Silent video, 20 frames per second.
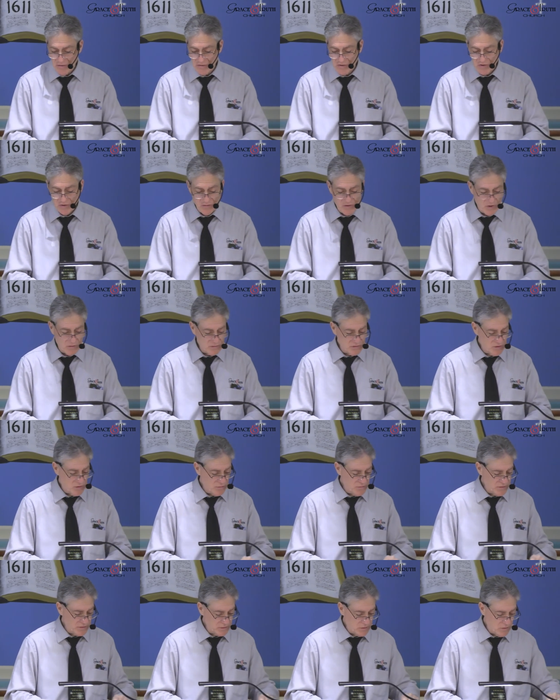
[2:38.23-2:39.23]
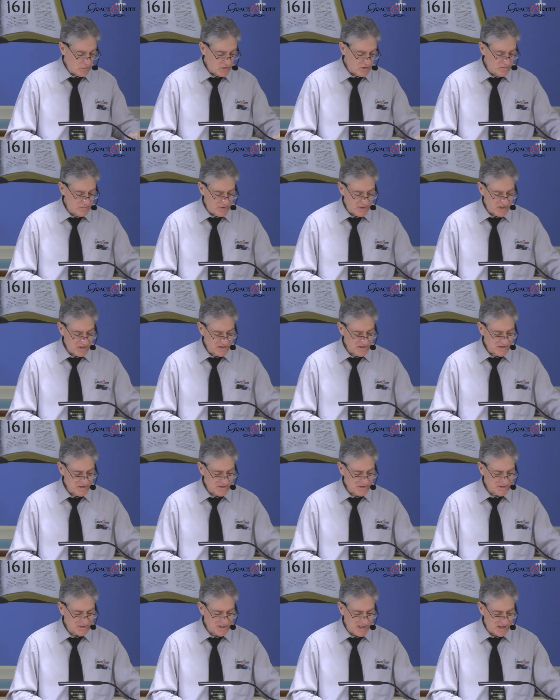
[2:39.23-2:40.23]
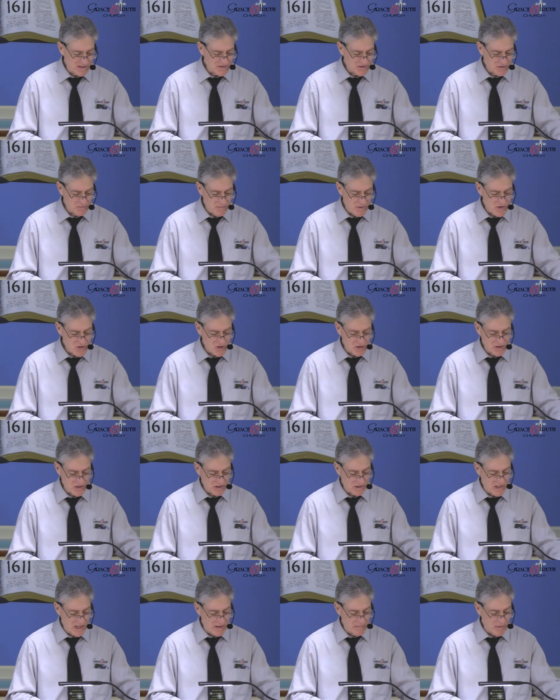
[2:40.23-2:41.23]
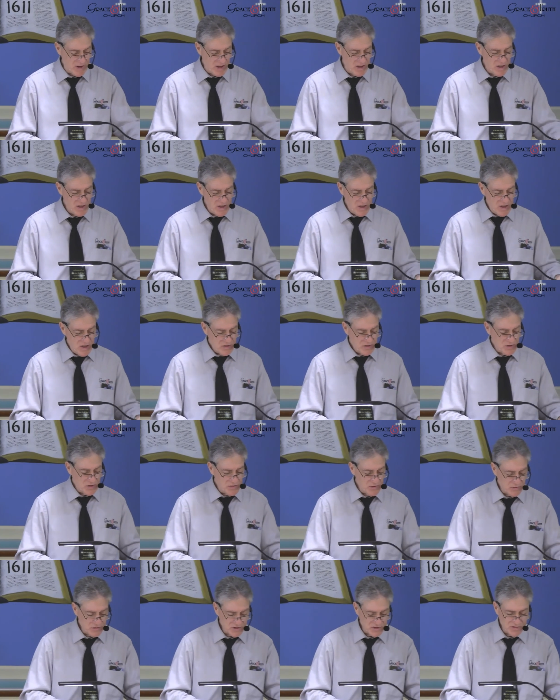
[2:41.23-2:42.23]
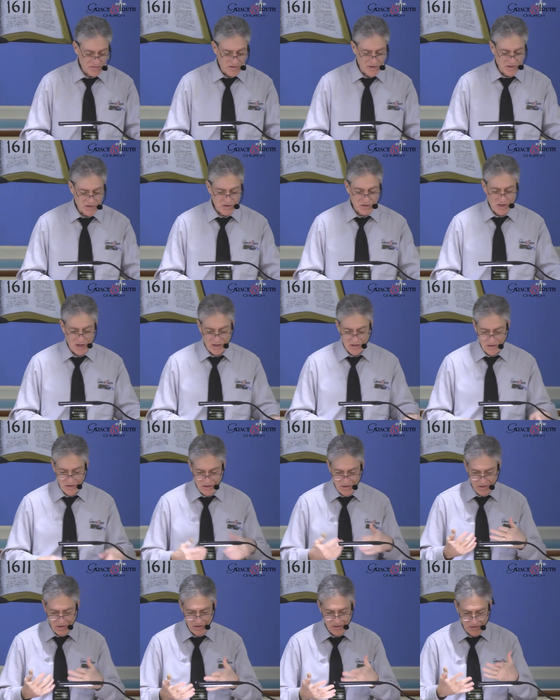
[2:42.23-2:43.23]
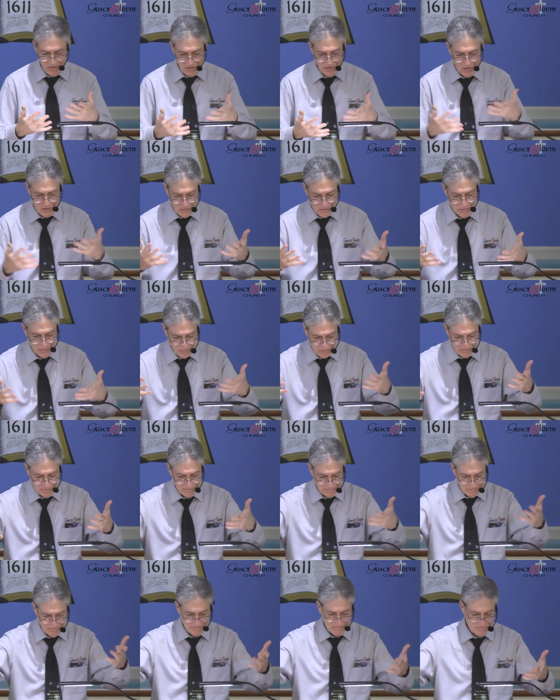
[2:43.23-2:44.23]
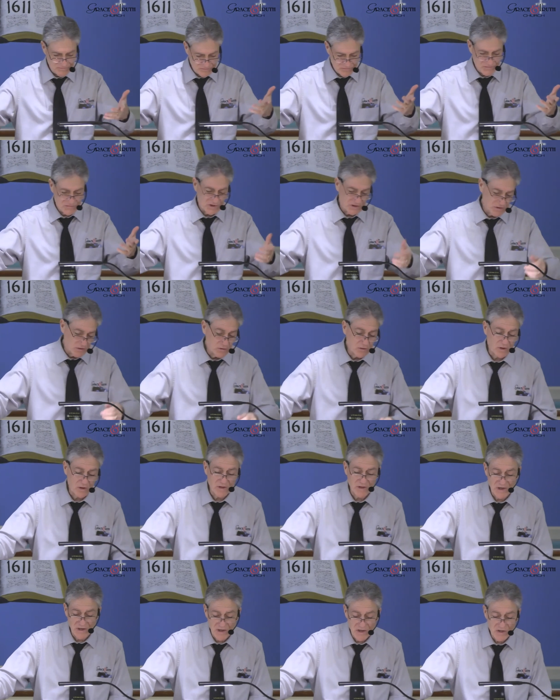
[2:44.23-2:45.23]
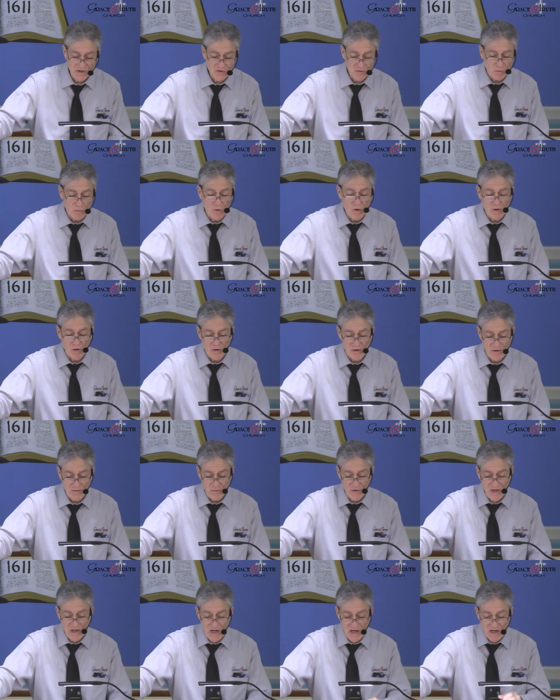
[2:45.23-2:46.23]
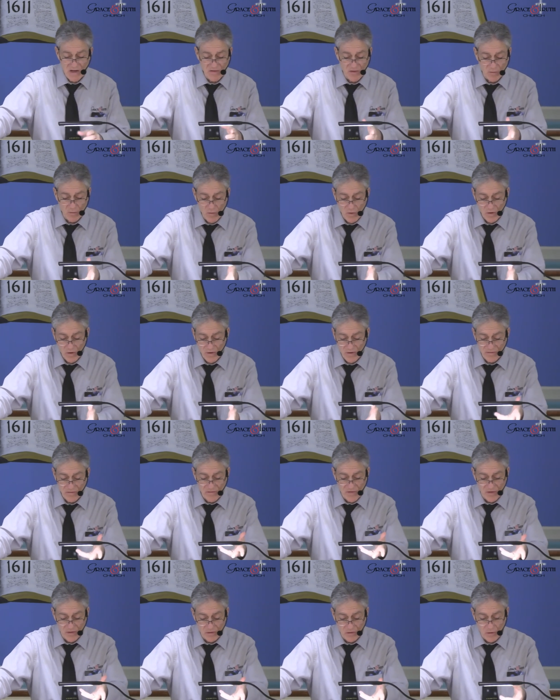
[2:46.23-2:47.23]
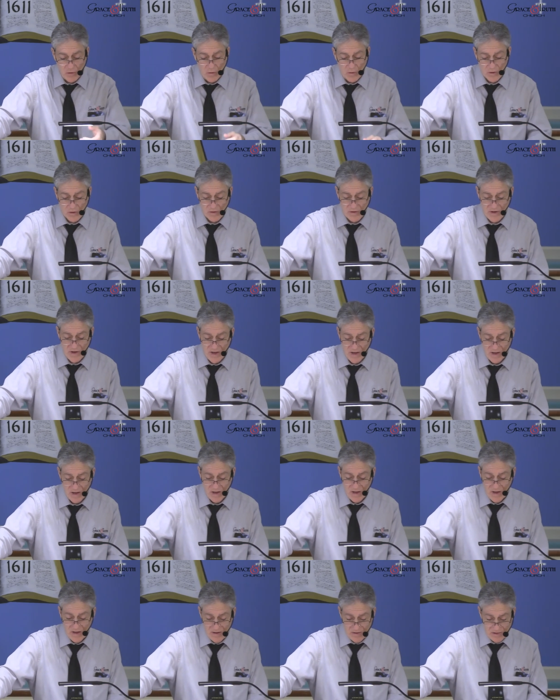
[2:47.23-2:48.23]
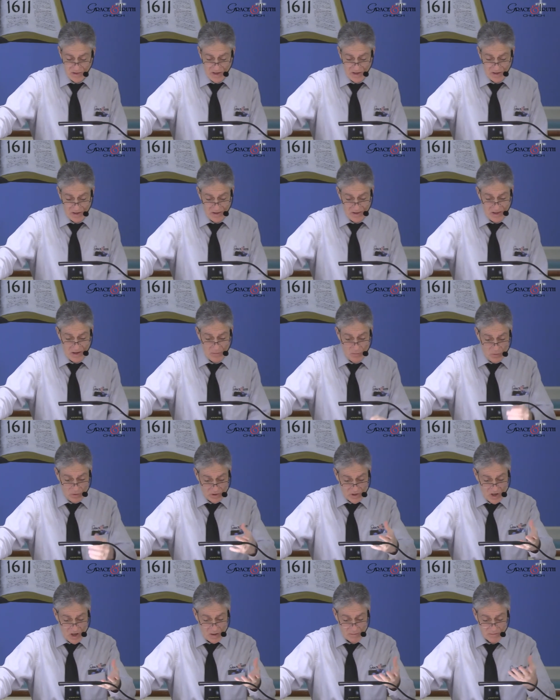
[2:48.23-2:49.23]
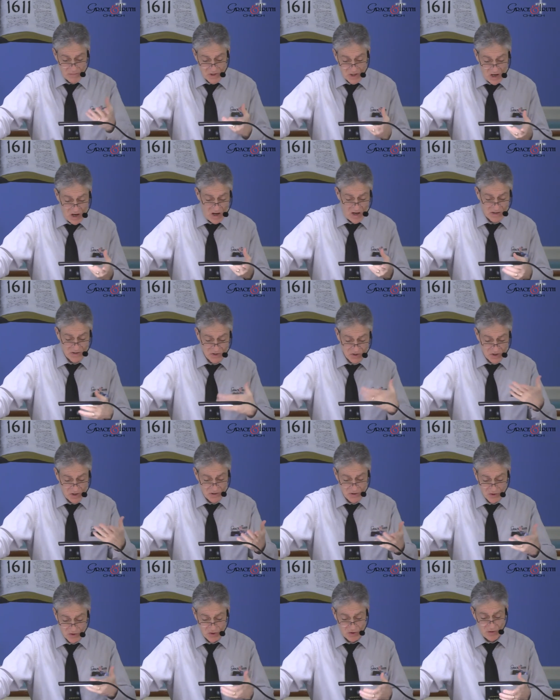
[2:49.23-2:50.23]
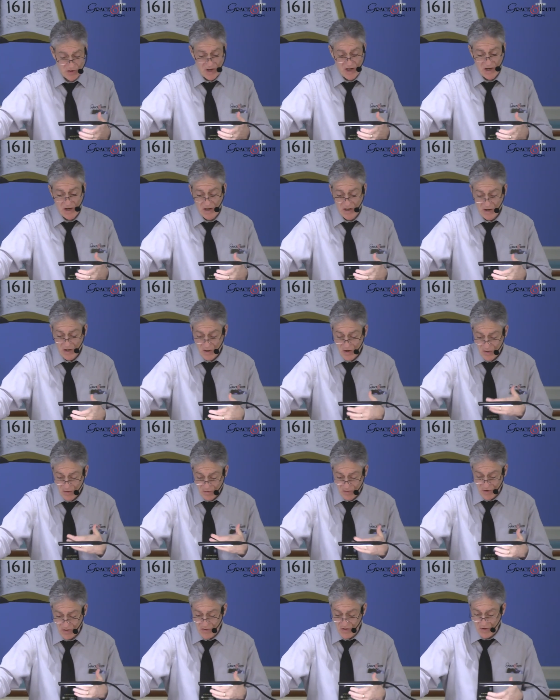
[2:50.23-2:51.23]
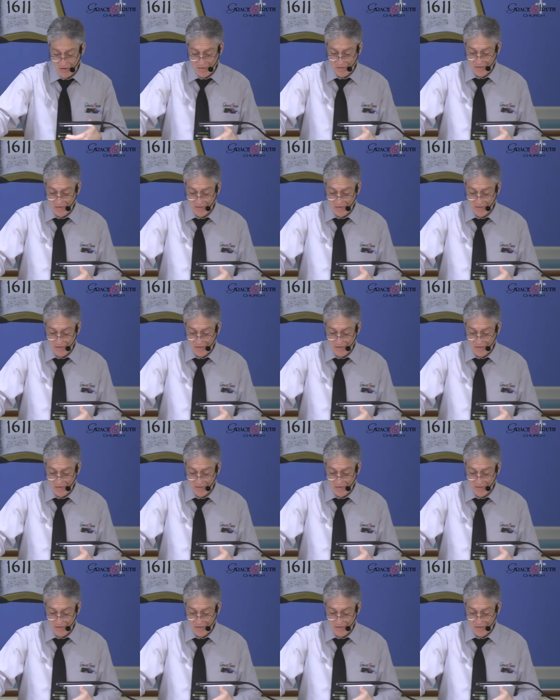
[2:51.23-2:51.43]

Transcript: who don't know the Lord, but it's not so much a dilemma to those of us that know the Lord and his word. We need the word of the Lord like that will come to us concerning the dearth.